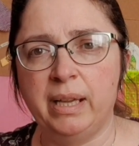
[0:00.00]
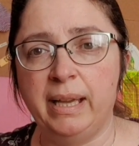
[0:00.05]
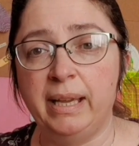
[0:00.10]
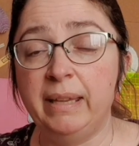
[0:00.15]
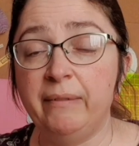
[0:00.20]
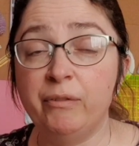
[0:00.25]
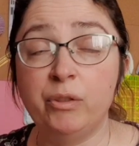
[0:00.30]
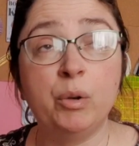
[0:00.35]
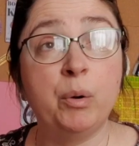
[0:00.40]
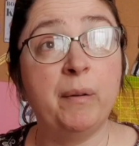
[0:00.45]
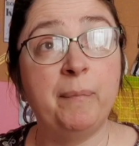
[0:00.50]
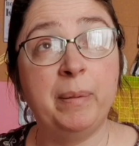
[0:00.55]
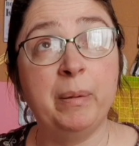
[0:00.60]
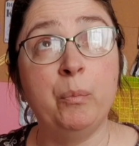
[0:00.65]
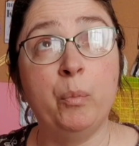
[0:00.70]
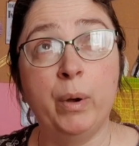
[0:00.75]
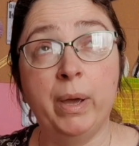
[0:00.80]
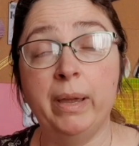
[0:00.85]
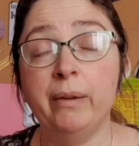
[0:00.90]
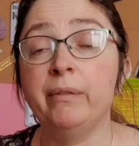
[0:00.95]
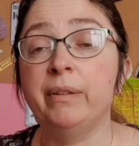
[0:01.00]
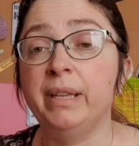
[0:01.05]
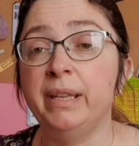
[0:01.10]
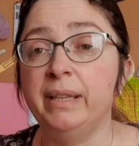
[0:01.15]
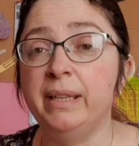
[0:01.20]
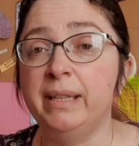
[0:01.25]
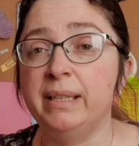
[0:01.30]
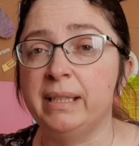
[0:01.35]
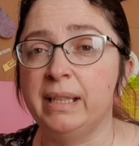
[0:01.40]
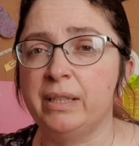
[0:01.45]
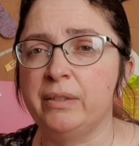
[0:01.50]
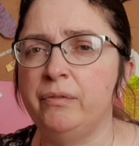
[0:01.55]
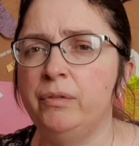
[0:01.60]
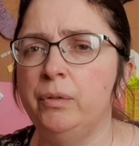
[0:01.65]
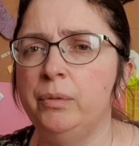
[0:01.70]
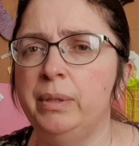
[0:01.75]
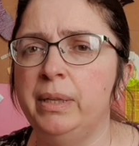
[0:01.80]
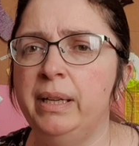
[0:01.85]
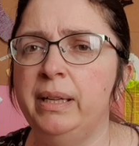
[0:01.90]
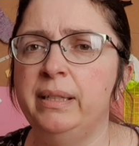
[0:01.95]
even though I've been wearing it these last
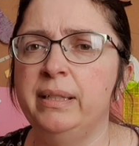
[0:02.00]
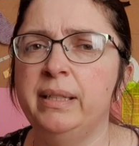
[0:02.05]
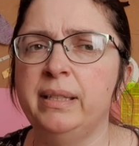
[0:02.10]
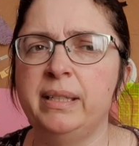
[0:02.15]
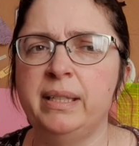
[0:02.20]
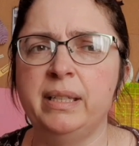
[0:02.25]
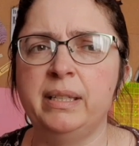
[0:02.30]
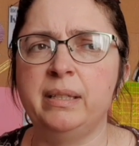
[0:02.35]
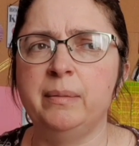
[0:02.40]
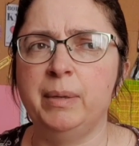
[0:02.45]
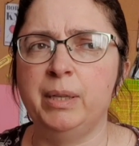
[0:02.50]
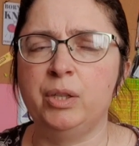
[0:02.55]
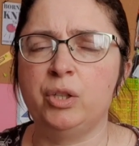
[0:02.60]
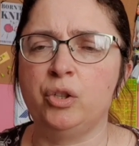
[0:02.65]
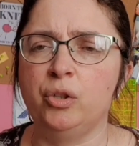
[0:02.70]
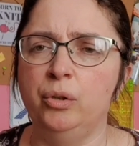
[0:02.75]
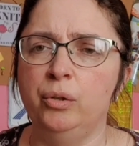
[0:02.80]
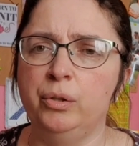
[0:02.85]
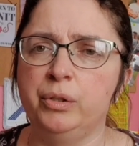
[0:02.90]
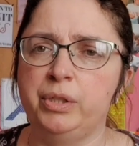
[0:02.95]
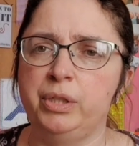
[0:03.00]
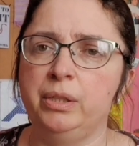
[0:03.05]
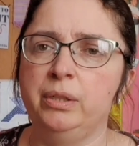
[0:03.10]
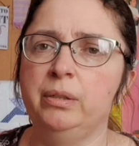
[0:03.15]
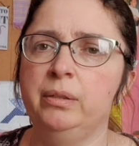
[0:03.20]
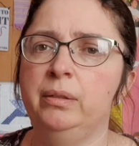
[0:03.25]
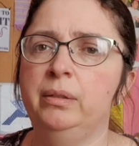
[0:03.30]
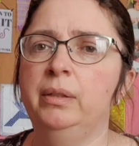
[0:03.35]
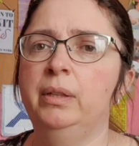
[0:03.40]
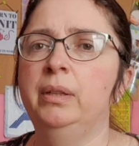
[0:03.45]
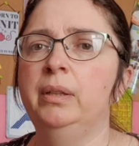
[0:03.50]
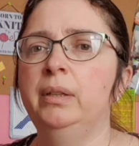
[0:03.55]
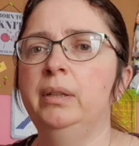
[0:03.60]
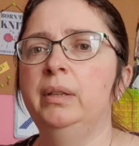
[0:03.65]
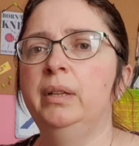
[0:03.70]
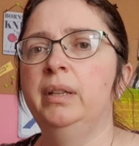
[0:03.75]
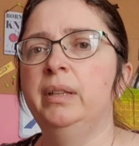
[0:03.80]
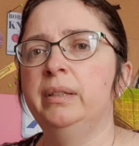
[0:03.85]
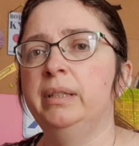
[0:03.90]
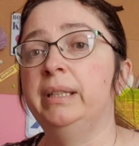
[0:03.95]
few days, it sits a bit shorter
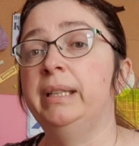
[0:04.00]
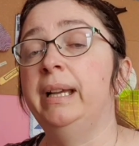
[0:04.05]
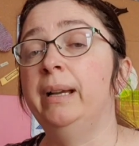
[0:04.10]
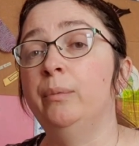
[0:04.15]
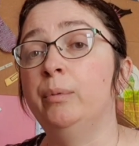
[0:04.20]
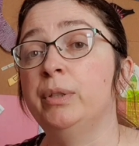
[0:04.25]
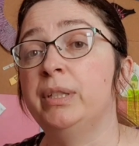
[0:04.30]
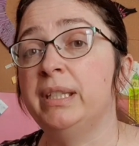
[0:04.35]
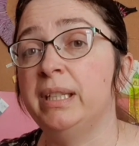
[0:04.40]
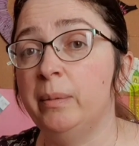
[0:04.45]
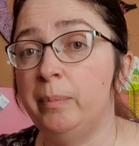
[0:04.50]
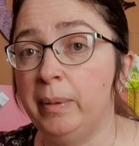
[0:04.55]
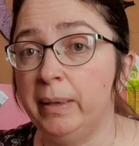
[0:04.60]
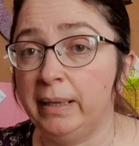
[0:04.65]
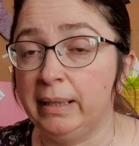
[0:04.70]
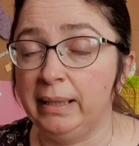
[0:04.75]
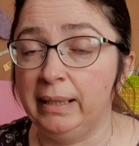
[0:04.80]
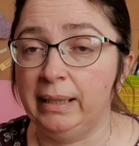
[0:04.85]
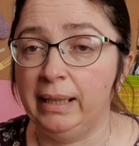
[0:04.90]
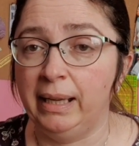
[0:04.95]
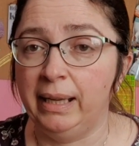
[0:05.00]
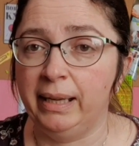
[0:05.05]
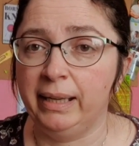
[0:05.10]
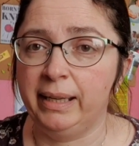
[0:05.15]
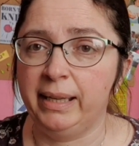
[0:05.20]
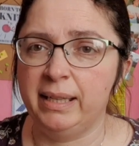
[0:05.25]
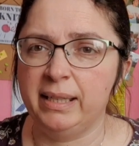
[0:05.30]
than I would typically like.